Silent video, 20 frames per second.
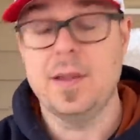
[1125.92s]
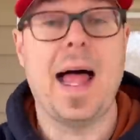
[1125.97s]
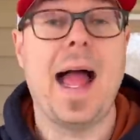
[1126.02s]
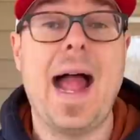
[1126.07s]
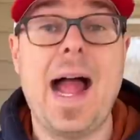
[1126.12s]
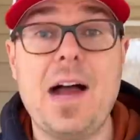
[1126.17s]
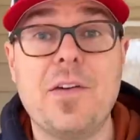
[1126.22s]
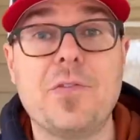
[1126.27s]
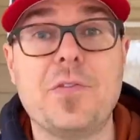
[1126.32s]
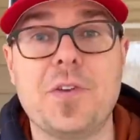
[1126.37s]

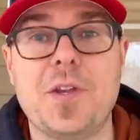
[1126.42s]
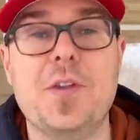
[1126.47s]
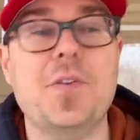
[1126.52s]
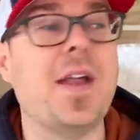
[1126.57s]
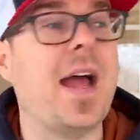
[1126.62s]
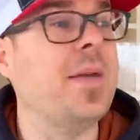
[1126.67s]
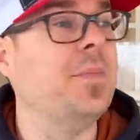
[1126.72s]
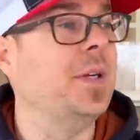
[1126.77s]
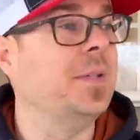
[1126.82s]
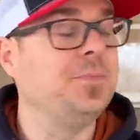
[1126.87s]
laugh, you
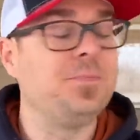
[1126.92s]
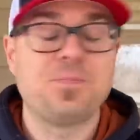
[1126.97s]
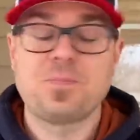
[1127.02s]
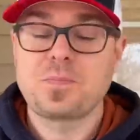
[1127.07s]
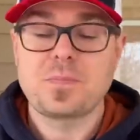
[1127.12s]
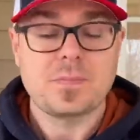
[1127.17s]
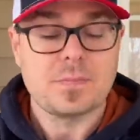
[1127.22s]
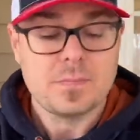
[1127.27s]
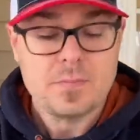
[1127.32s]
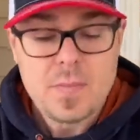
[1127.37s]
name it.
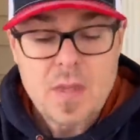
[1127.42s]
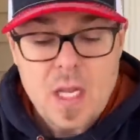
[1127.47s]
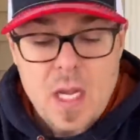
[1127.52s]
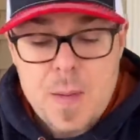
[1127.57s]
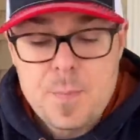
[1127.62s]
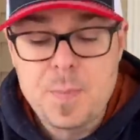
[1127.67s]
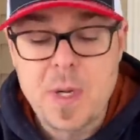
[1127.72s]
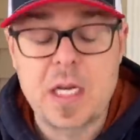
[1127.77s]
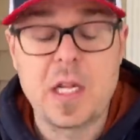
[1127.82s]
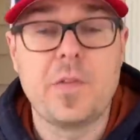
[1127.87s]

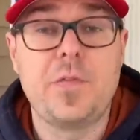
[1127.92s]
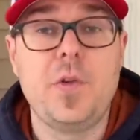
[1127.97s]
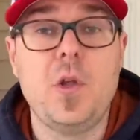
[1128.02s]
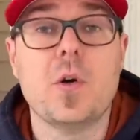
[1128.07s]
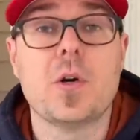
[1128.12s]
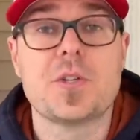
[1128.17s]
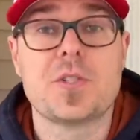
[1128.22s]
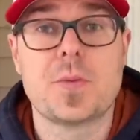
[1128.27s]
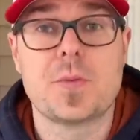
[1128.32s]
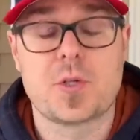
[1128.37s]
But if
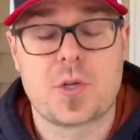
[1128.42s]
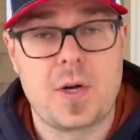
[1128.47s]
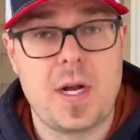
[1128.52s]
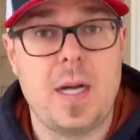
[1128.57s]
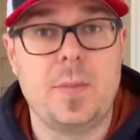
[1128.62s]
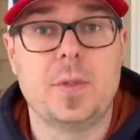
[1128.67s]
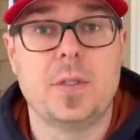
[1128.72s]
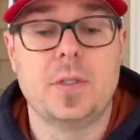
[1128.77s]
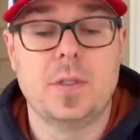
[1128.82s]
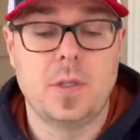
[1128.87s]
you're a
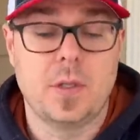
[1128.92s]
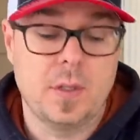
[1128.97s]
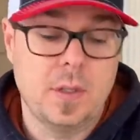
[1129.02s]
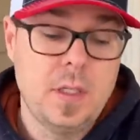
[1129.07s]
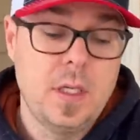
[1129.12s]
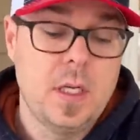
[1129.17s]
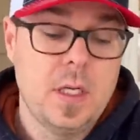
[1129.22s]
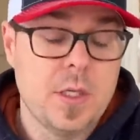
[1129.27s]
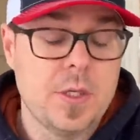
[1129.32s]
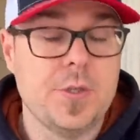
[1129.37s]
subscriber,
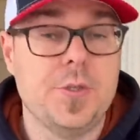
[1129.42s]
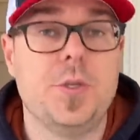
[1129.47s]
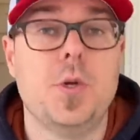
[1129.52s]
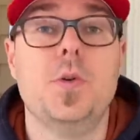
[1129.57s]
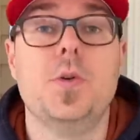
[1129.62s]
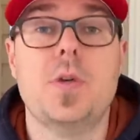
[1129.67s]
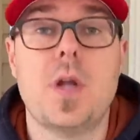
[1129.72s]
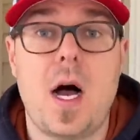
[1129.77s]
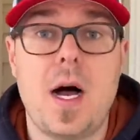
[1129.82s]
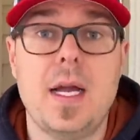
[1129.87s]

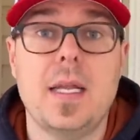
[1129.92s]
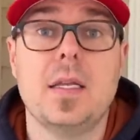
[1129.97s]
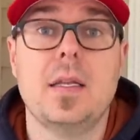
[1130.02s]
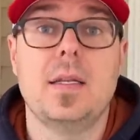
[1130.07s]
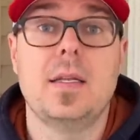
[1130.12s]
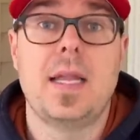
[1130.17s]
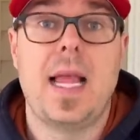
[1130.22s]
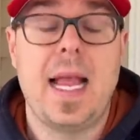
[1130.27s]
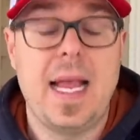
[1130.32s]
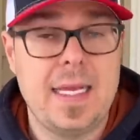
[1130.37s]
do not
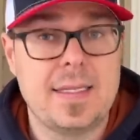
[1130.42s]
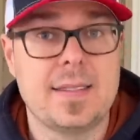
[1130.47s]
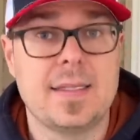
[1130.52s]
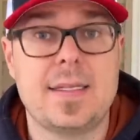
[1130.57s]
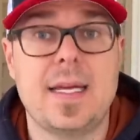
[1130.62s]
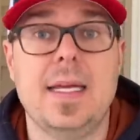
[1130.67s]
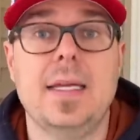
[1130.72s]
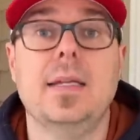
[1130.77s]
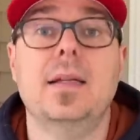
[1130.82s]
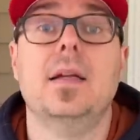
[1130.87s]

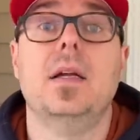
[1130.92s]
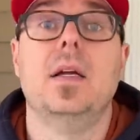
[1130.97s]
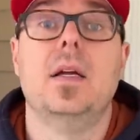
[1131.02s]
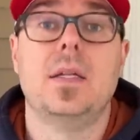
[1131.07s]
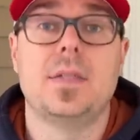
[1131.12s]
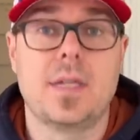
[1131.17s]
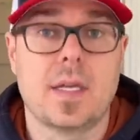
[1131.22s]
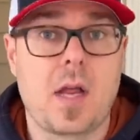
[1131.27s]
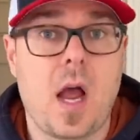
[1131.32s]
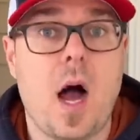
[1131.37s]
hesitate
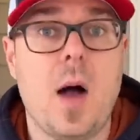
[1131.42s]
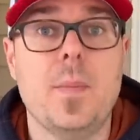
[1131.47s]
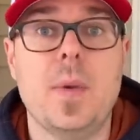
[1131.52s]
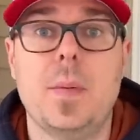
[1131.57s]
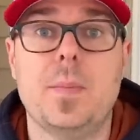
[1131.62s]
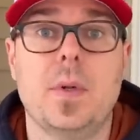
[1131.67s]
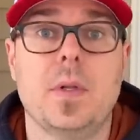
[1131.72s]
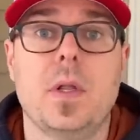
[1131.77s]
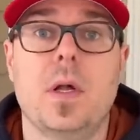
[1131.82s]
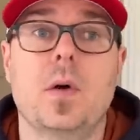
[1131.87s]
to
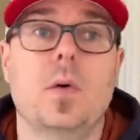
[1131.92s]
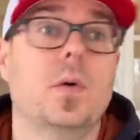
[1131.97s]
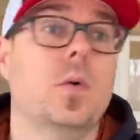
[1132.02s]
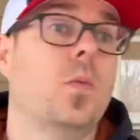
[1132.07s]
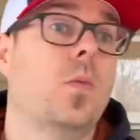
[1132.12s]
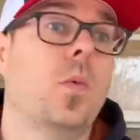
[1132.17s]
comment below.